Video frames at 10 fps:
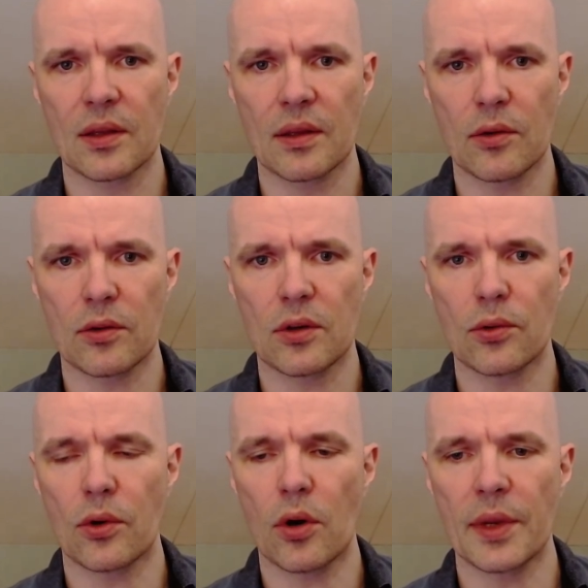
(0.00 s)
you do
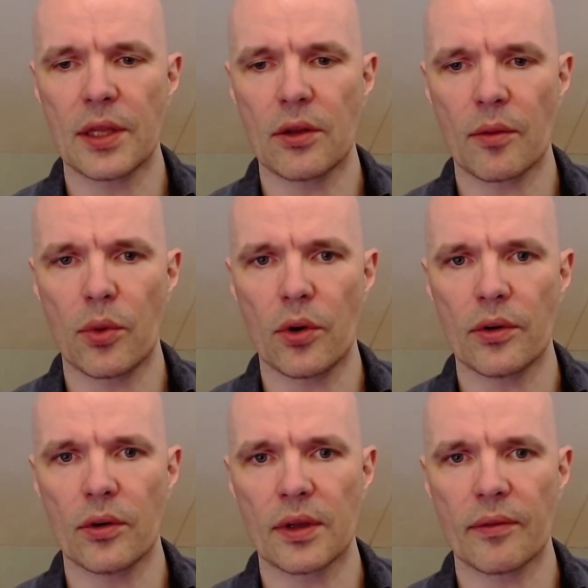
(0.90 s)
commit your pawn
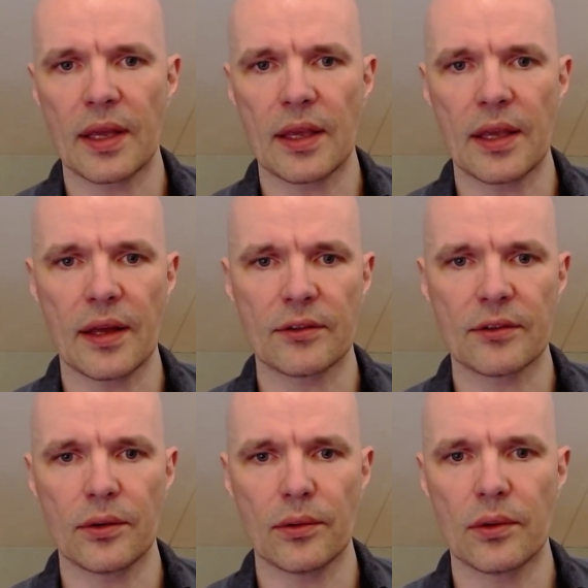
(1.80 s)
all the way here, so
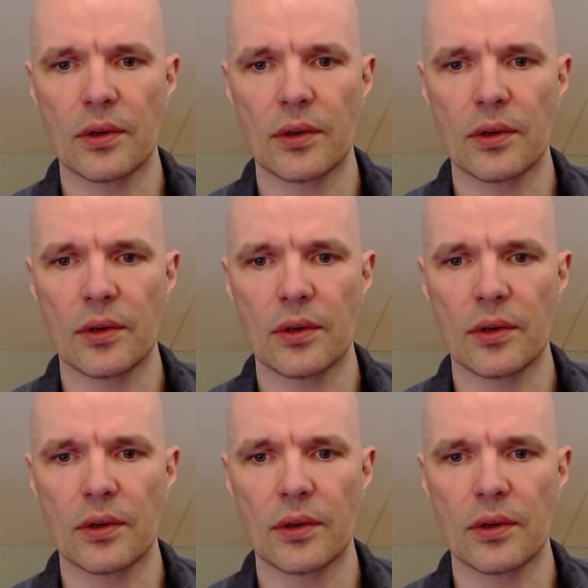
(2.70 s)
you